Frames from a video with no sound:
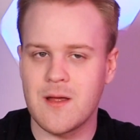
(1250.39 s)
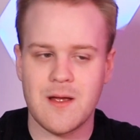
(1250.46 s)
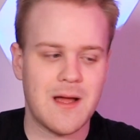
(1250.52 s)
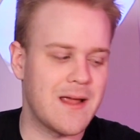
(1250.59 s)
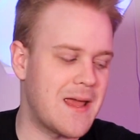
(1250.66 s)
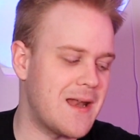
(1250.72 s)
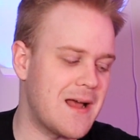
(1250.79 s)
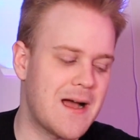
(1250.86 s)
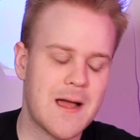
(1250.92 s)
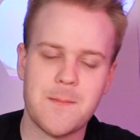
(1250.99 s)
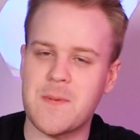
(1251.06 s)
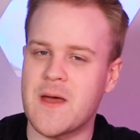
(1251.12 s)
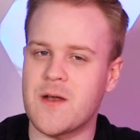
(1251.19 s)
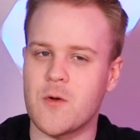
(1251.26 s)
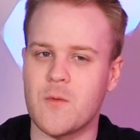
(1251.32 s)
again,
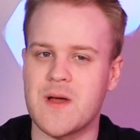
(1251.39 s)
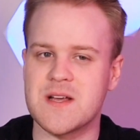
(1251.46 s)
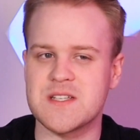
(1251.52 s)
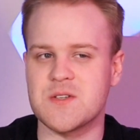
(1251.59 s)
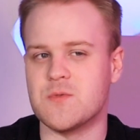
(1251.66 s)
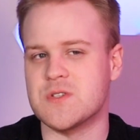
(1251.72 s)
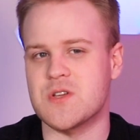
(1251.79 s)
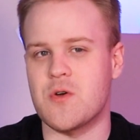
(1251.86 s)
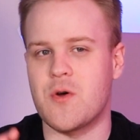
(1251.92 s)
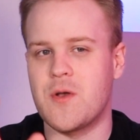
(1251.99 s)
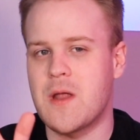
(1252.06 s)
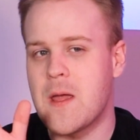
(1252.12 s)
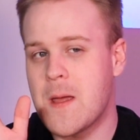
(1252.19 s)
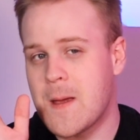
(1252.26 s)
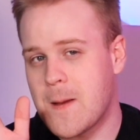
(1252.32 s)
iPad OS, it was
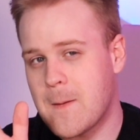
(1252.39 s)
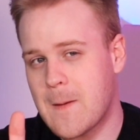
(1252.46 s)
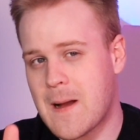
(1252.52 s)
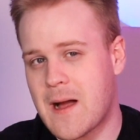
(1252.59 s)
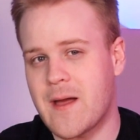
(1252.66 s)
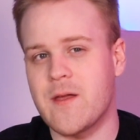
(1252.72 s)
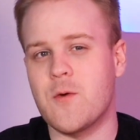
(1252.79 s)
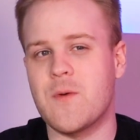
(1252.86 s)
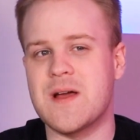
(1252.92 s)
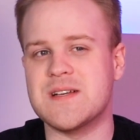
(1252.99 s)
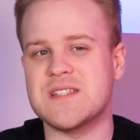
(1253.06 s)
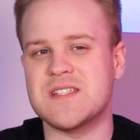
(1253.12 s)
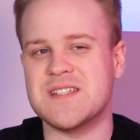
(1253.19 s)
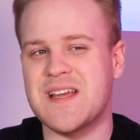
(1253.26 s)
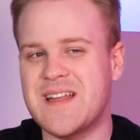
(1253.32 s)
on
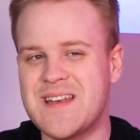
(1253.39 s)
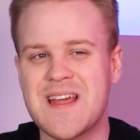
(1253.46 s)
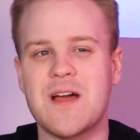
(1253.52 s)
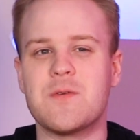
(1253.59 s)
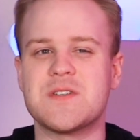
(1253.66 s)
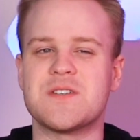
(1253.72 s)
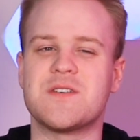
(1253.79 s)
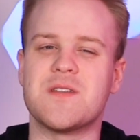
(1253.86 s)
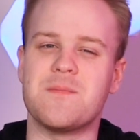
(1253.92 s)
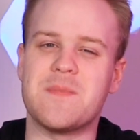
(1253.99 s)
iOS, and now it's on the